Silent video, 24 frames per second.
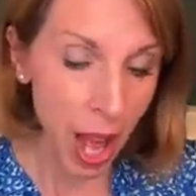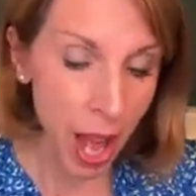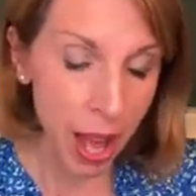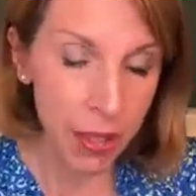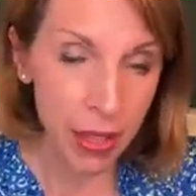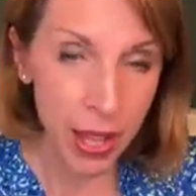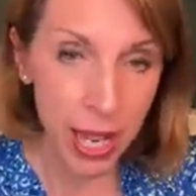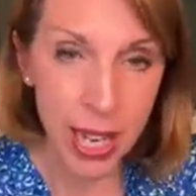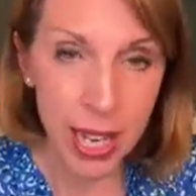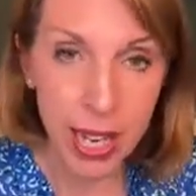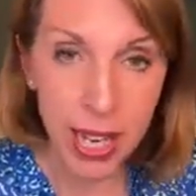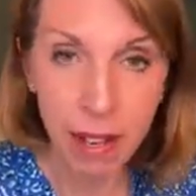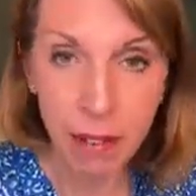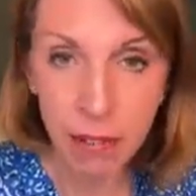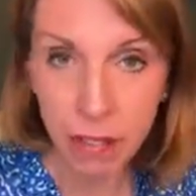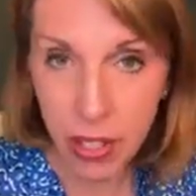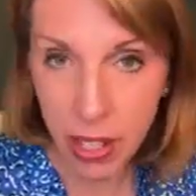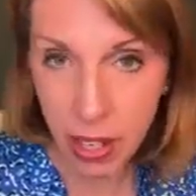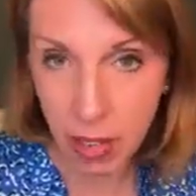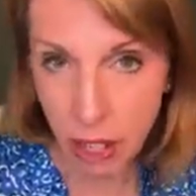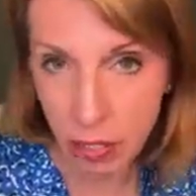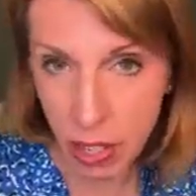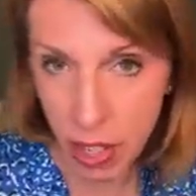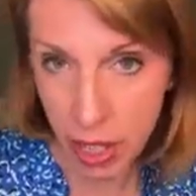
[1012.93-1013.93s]
and they
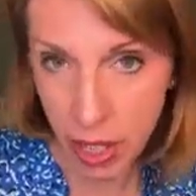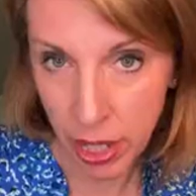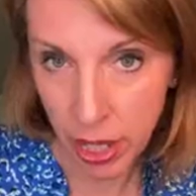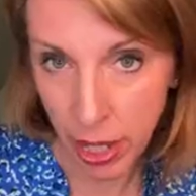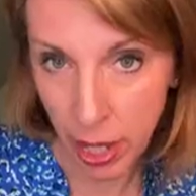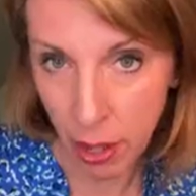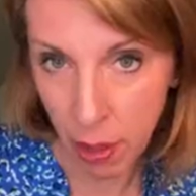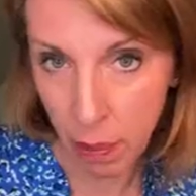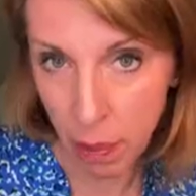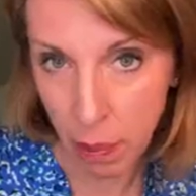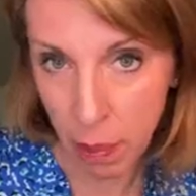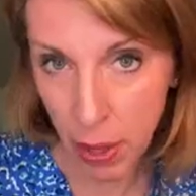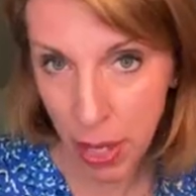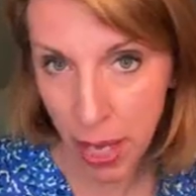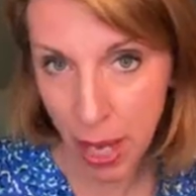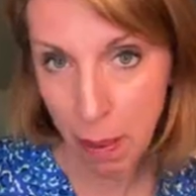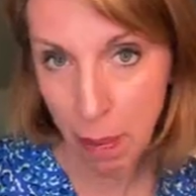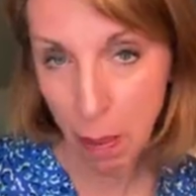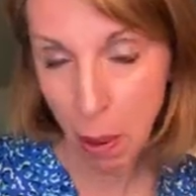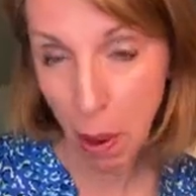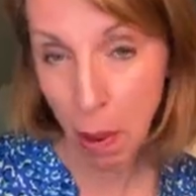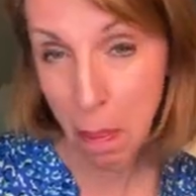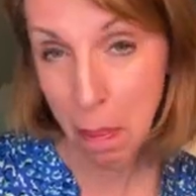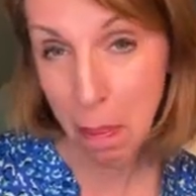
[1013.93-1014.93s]
lift everything up,
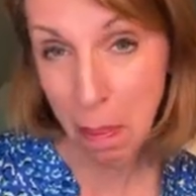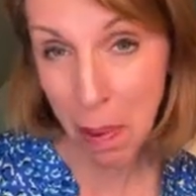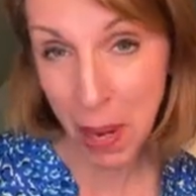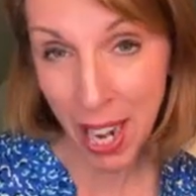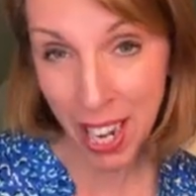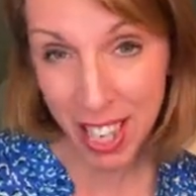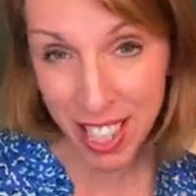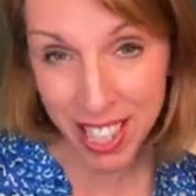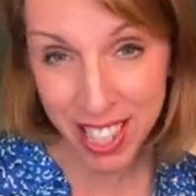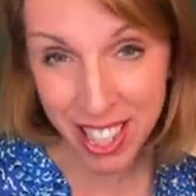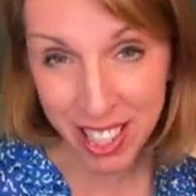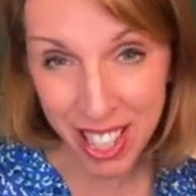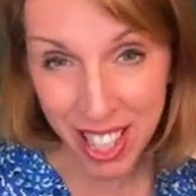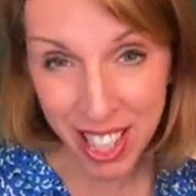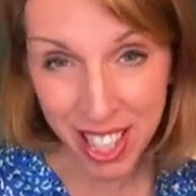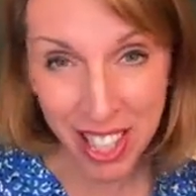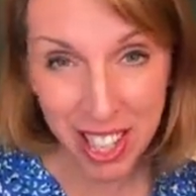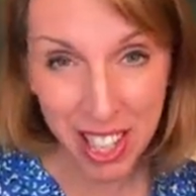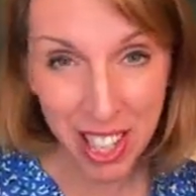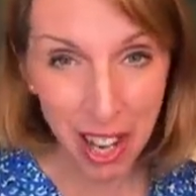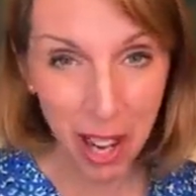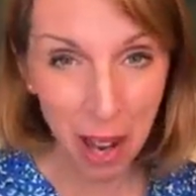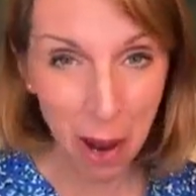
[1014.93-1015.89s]
keep our bladder,